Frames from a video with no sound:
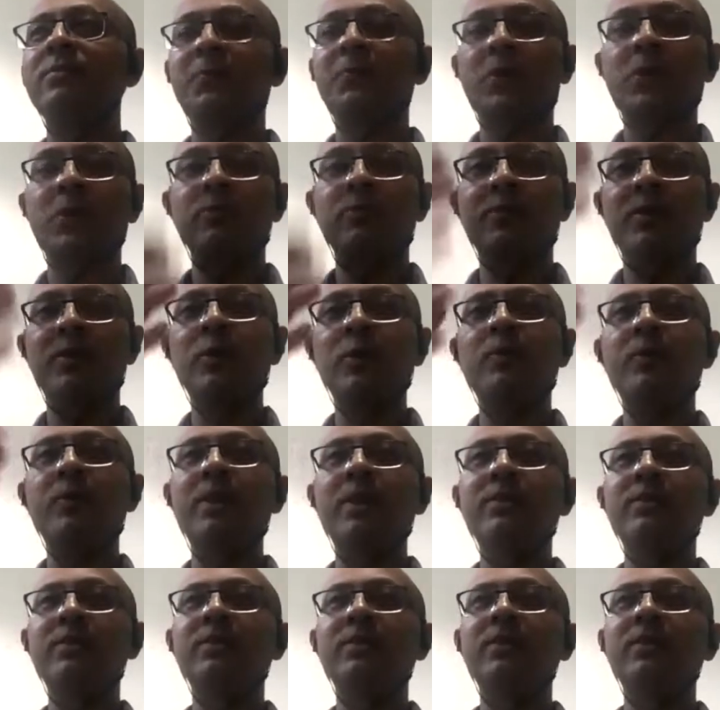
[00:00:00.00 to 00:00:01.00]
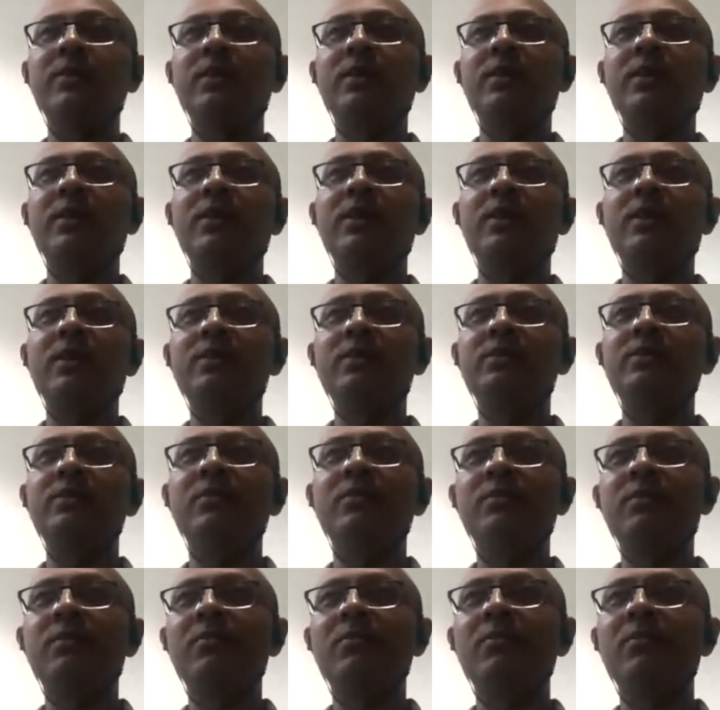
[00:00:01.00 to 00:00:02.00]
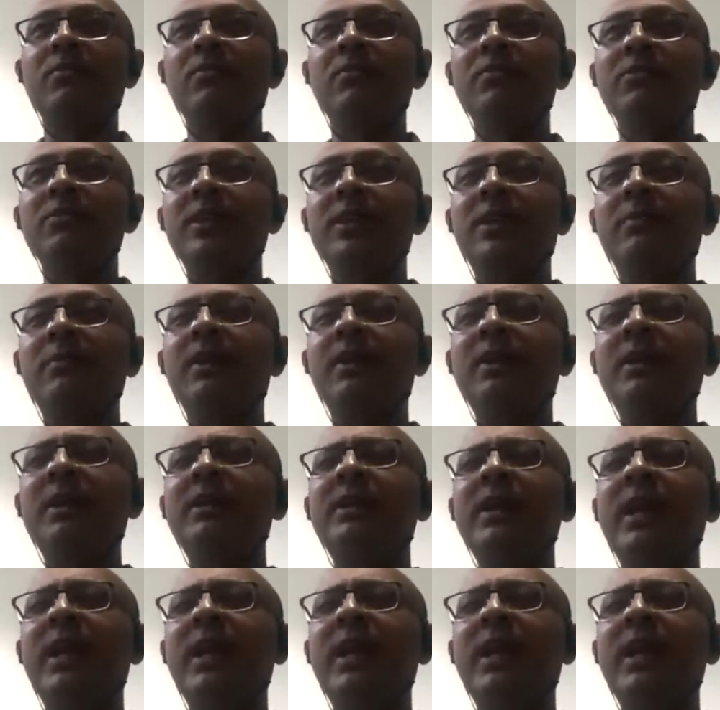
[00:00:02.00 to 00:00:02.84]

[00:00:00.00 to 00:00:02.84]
because Prabhupada said many